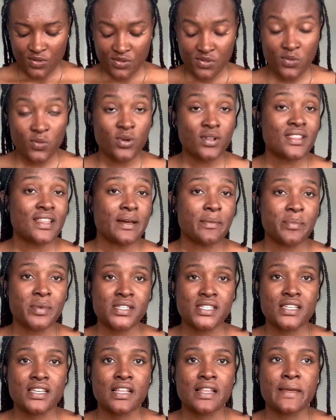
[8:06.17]
So what that
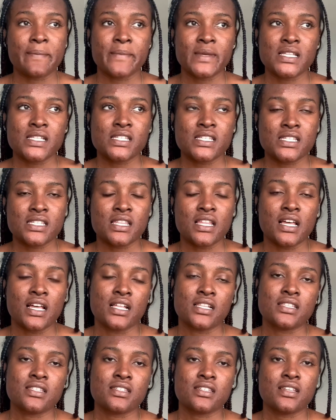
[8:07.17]
basically means is
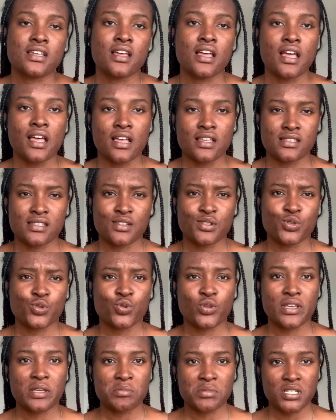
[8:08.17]
that as a new
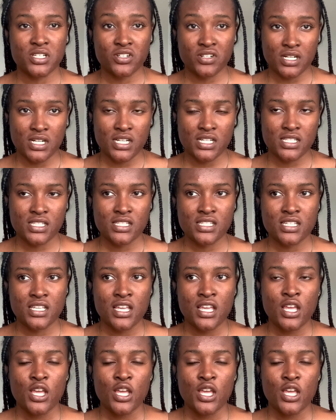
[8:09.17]
immigrant,